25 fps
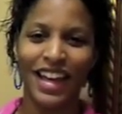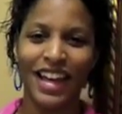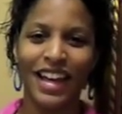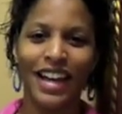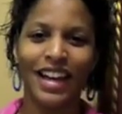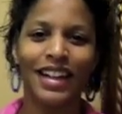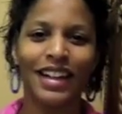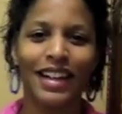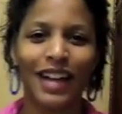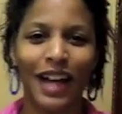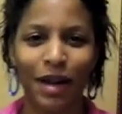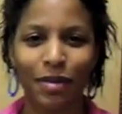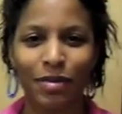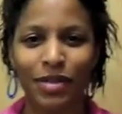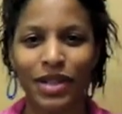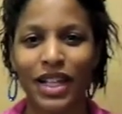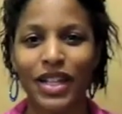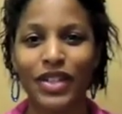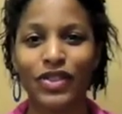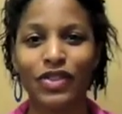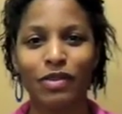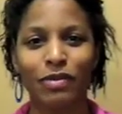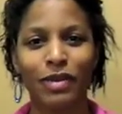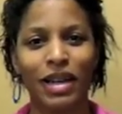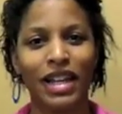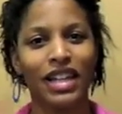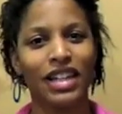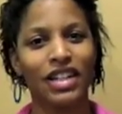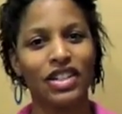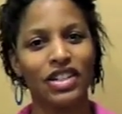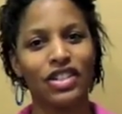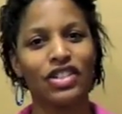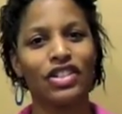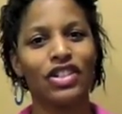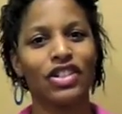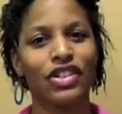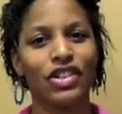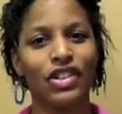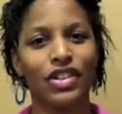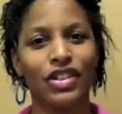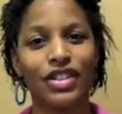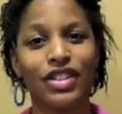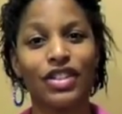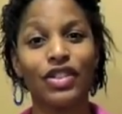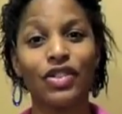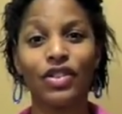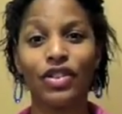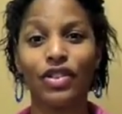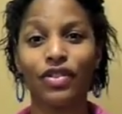God bless from my kitchen to yours. See you in a few